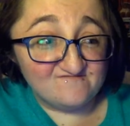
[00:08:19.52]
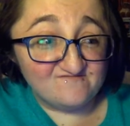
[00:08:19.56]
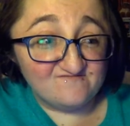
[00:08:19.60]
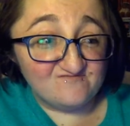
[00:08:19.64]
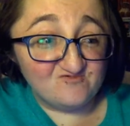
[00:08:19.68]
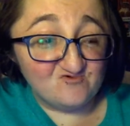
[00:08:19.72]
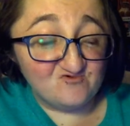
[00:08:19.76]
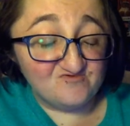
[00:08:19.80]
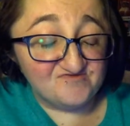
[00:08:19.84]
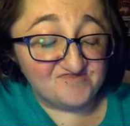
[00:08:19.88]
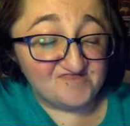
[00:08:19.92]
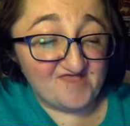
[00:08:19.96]

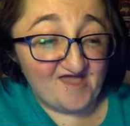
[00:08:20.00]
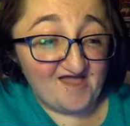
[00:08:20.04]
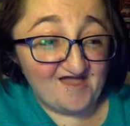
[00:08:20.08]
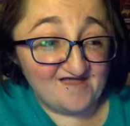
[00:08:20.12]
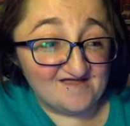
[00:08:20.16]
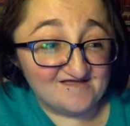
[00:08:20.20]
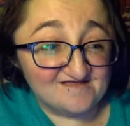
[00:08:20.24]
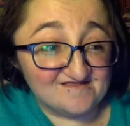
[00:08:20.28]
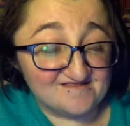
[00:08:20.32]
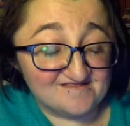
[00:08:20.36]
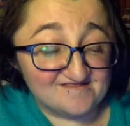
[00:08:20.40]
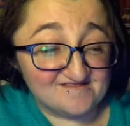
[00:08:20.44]
full
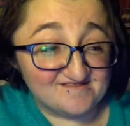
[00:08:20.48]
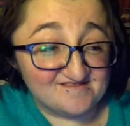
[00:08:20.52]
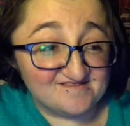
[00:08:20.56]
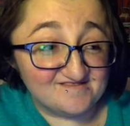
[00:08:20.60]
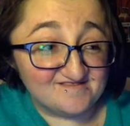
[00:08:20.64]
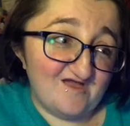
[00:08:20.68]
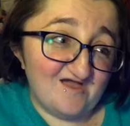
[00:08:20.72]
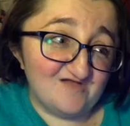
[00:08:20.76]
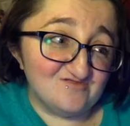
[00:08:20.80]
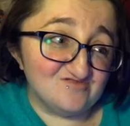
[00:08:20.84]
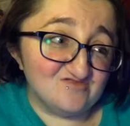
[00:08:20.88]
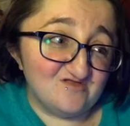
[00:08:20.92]

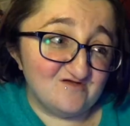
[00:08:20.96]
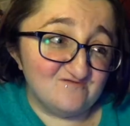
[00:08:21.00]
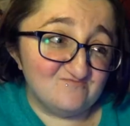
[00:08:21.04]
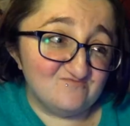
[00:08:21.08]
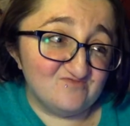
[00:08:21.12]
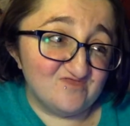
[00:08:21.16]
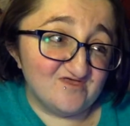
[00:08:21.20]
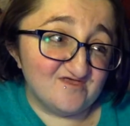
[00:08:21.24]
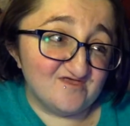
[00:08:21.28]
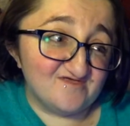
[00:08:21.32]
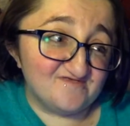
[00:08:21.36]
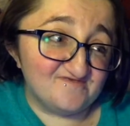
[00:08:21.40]
size. I
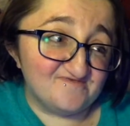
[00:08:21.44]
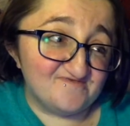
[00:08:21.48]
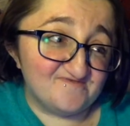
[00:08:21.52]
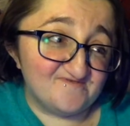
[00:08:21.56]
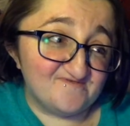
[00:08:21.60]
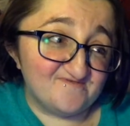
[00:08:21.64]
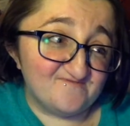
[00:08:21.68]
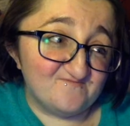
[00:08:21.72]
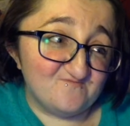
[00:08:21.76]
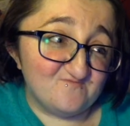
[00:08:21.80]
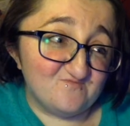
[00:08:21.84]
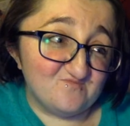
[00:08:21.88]
love
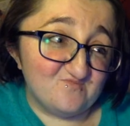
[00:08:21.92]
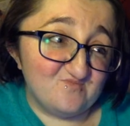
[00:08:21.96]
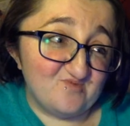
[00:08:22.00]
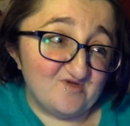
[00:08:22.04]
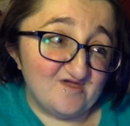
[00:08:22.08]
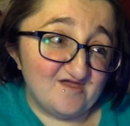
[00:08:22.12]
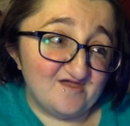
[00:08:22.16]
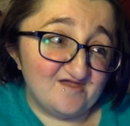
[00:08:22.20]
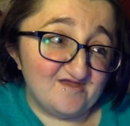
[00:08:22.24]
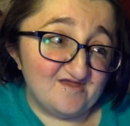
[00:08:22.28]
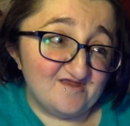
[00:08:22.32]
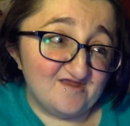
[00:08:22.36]
this,
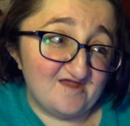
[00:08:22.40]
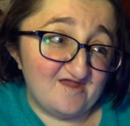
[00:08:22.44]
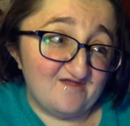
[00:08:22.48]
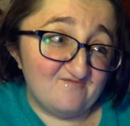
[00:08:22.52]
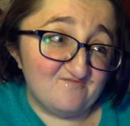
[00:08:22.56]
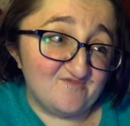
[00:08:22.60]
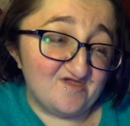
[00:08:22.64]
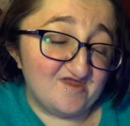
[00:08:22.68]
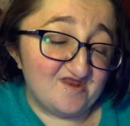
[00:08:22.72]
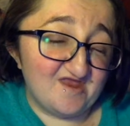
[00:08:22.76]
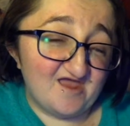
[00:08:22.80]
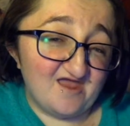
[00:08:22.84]
but
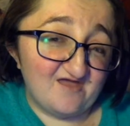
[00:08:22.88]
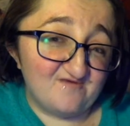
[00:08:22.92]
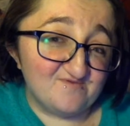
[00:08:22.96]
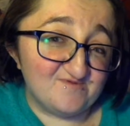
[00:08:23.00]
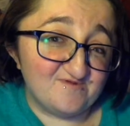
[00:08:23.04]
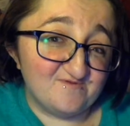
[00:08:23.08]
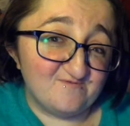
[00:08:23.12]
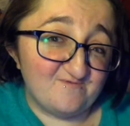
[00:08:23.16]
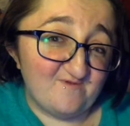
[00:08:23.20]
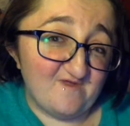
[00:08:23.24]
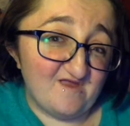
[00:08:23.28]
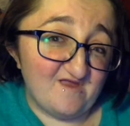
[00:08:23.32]
I'm gonna have
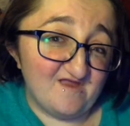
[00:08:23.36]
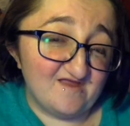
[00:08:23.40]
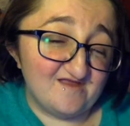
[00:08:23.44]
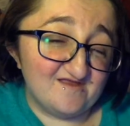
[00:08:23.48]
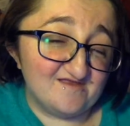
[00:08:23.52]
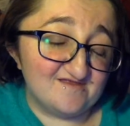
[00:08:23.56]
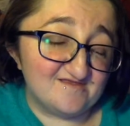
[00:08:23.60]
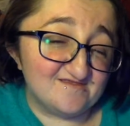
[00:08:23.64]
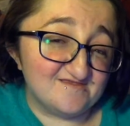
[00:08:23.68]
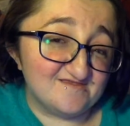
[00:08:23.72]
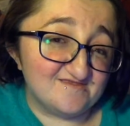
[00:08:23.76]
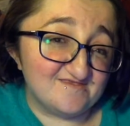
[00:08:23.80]
to
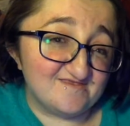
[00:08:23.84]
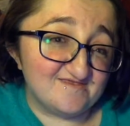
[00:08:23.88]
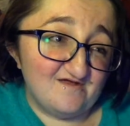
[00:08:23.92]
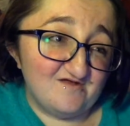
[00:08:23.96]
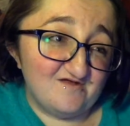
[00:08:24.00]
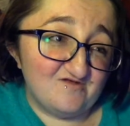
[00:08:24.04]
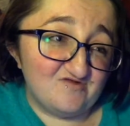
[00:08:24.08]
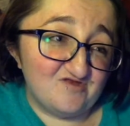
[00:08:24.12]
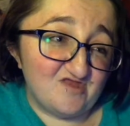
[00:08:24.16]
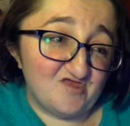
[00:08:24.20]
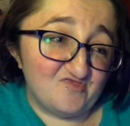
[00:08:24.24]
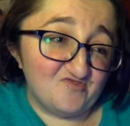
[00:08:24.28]
find
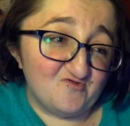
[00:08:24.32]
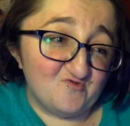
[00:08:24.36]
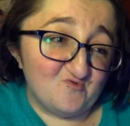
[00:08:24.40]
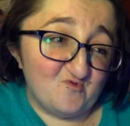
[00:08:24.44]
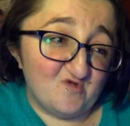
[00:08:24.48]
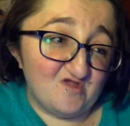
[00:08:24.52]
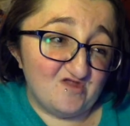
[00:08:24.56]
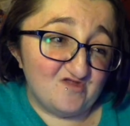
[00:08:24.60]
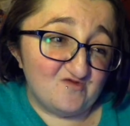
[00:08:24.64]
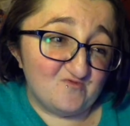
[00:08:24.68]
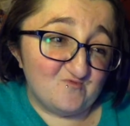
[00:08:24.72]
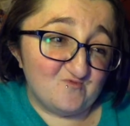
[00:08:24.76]
another
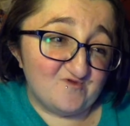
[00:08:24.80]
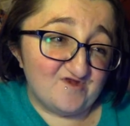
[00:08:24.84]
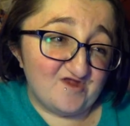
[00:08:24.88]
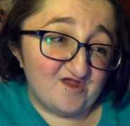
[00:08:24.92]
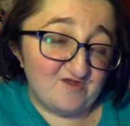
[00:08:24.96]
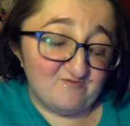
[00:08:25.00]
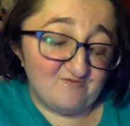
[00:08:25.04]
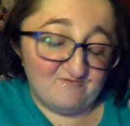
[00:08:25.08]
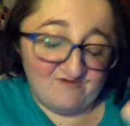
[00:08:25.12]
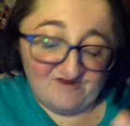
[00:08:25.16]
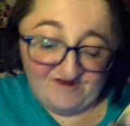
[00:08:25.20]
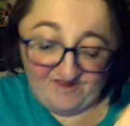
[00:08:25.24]
one when
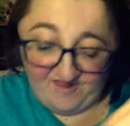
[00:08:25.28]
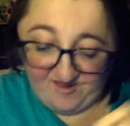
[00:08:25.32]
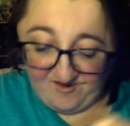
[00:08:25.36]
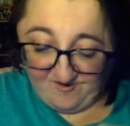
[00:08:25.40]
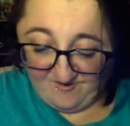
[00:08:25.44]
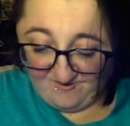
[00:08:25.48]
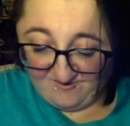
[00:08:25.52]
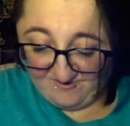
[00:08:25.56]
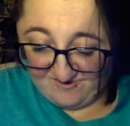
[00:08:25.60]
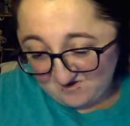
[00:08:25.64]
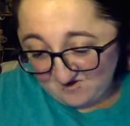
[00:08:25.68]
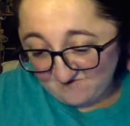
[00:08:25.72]
I run
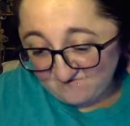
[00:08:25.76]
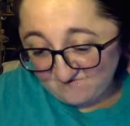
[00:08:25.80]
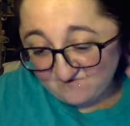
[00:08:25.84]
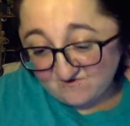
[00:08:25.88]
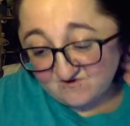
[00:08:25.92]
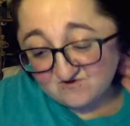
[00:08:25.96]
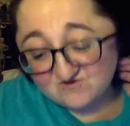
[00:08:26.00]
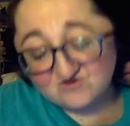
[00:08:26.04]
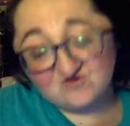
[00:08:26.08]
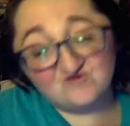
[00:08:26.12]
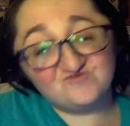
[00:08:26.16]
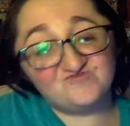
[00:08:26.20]
out. I've
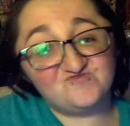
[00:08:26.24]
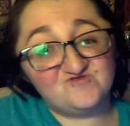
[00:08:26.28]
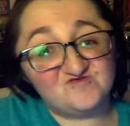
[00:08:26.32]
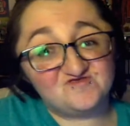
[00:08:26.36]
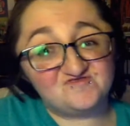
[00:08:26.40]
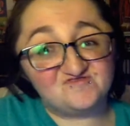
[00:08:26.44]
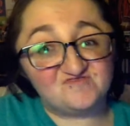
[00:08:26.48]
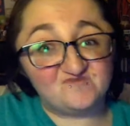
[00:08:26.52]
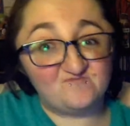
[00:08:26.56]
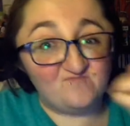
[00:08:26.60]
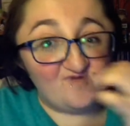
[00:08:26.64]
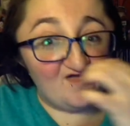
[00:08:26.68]
heard good
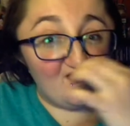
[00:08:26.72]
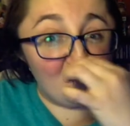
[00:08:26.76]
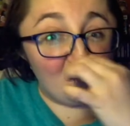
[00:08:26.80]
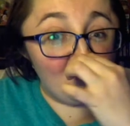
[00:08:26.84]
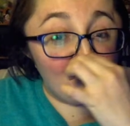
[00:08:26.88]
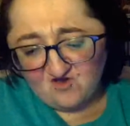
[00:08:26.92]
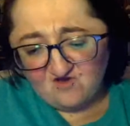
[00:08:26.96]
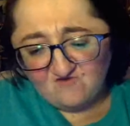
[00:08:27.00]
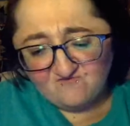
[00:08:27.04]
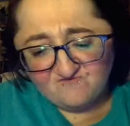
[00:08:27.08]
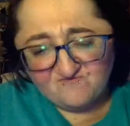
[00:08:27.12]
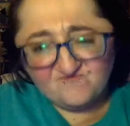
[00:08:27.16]
things
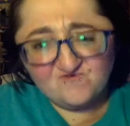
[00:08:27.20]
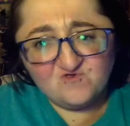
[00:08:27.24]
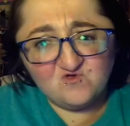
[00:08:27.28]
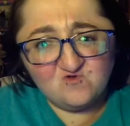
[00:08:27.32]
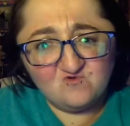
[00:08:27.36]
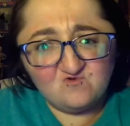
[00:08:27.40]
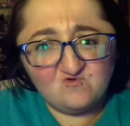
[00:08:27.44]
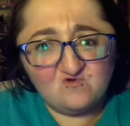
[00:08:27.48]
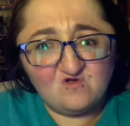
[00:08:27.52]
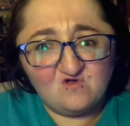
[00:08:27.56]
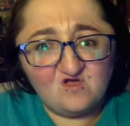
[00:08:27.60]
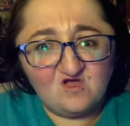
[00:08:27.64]
about a
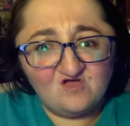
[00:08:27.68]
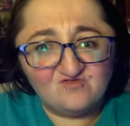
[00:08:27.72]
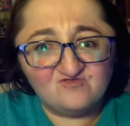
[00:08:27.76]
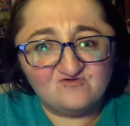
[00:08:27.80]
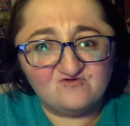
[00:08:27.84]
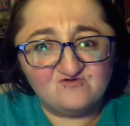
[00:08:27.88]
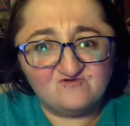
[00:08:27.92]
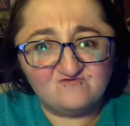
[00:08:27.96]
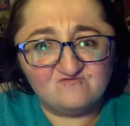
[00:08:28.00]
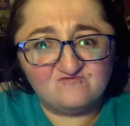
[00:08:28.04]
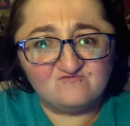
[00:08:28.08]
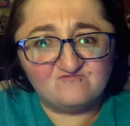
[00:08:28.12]
few
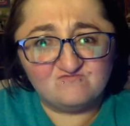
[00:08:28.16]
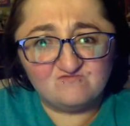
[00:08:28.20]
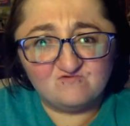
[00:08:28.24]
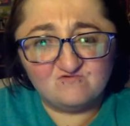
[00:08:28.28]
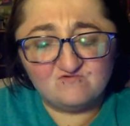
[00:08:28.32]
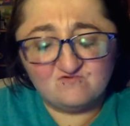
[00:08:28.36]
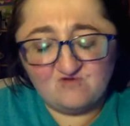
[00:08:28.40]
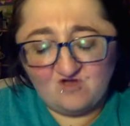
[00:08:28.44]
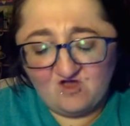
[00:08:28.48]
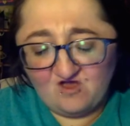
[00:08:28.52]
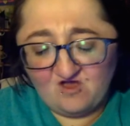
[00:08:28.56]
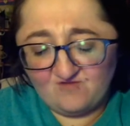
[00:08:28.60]
other
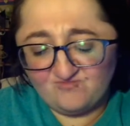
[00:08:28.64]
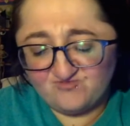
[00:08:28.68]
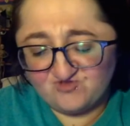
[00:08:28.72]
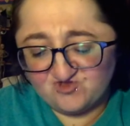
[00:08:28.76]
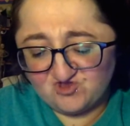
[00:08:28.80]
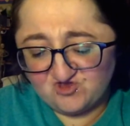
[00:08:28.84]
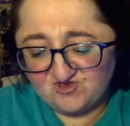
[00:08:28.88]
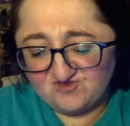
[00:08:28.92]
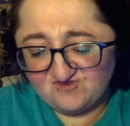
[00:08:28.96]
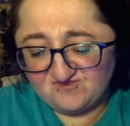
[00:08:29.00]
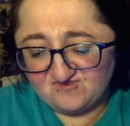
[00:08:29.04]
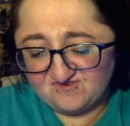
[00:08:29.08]

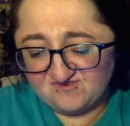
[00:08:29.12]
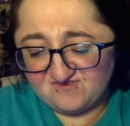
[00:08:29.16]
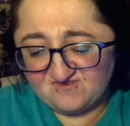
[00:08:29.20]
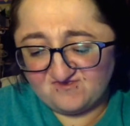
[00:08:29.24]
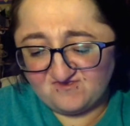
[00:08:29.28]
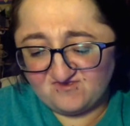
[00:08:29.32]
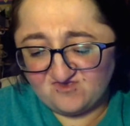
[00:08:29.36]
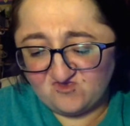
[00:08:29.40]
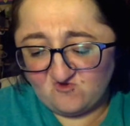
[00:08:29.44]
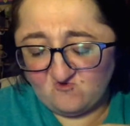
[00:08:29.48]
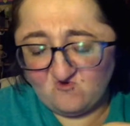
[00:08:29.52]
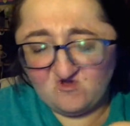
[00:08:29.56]
options,
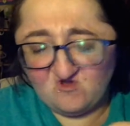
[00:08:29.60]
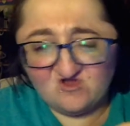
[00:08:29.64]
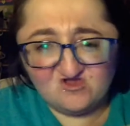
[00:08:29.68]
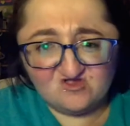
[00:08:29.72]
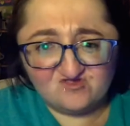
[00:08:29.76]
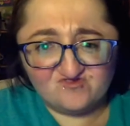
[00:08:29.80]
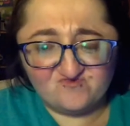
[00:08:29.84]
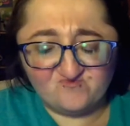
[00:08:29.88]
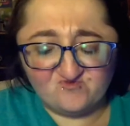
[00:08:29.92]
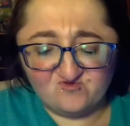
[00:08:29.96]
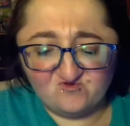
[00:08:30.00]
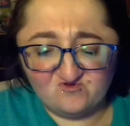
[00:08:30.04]
so I'll
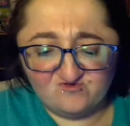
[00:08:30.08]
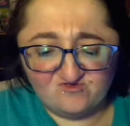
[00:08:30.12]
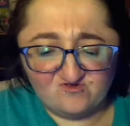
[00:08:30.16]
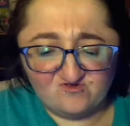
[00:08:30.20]
explore